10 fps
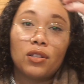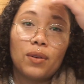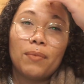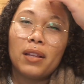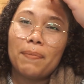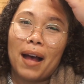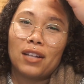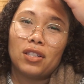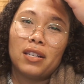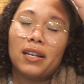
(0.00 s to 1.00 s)
So I'm really
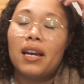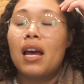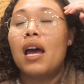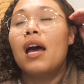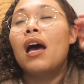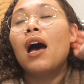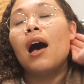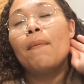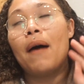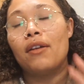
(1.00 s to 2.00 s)
passionate
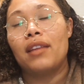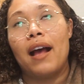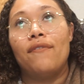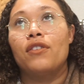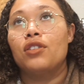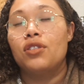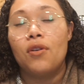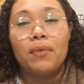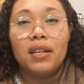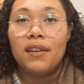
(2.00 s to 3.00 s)
about that for so
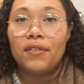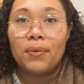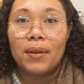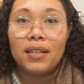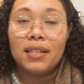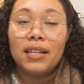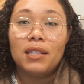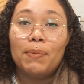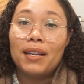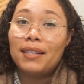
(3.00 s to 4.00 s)
many different reasons,
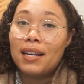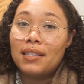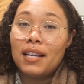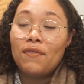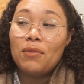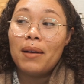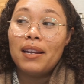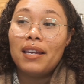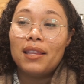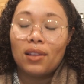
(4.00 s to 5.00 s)
but it does save you
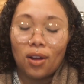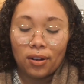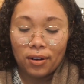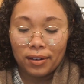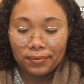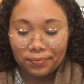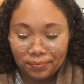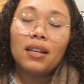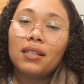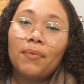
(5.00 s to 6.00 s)
money in the long run.
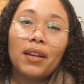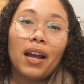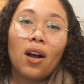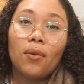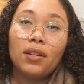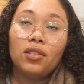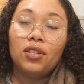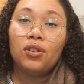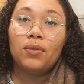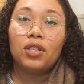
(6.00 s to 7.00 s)
Something I always
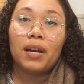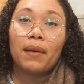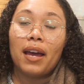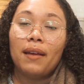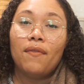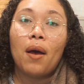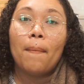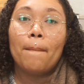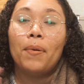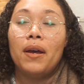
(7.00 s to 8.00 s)
do, which I've kind of
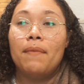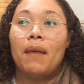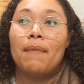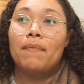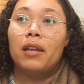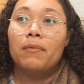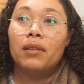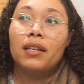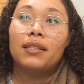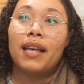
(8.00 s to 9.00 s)
put in my
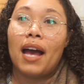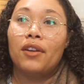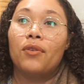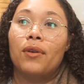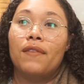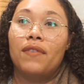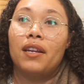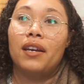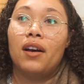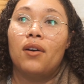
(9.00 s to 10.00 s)
minimalist category
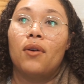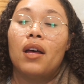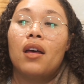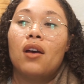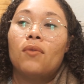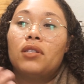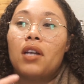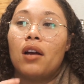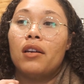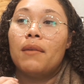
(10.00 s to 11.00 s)
video, was
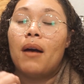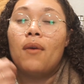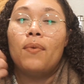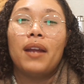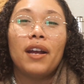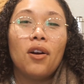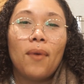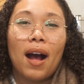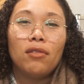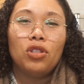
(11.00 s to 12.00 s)
talking about when I go
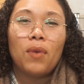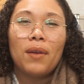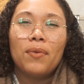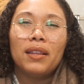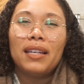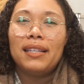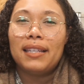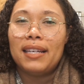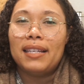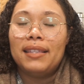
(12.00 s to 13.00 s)
out, do I really
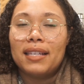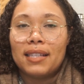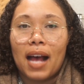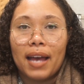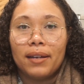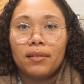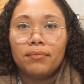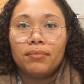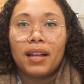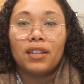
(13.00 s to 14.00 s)
need this
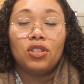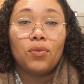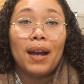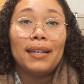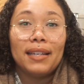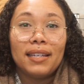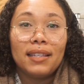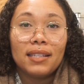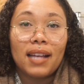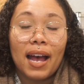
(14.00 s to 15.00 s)
item? Like, do I need
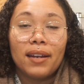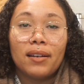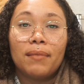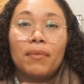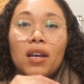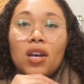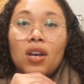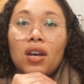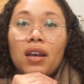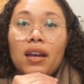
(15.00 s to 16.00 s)
this item?
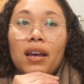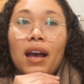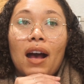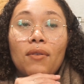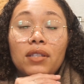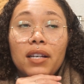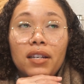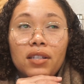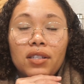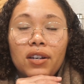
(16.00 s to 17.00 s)
How is it
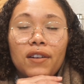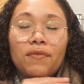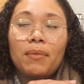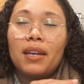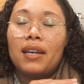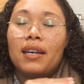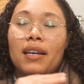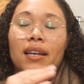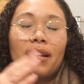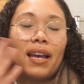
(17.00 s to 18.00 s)
gonna serve me?
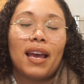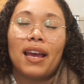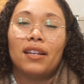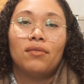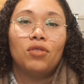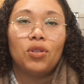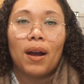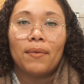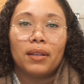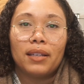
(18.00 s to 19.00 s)
And do
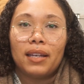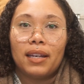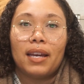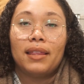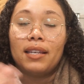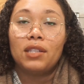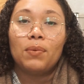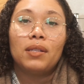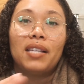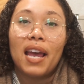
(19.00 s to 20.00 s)
I really need it? This
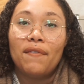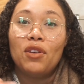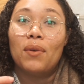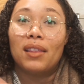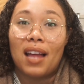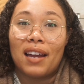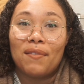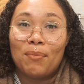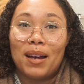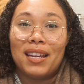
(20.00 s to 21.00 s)
will save you a lot
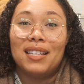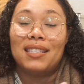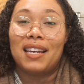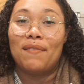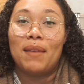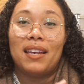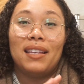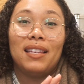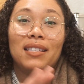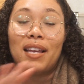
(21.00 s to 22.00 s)
of money instead of
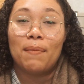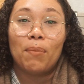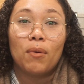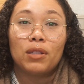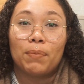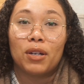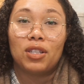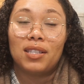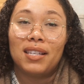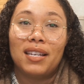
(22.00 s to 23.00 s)
making these impulse
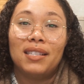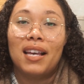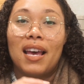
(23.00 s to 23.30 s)
purchases.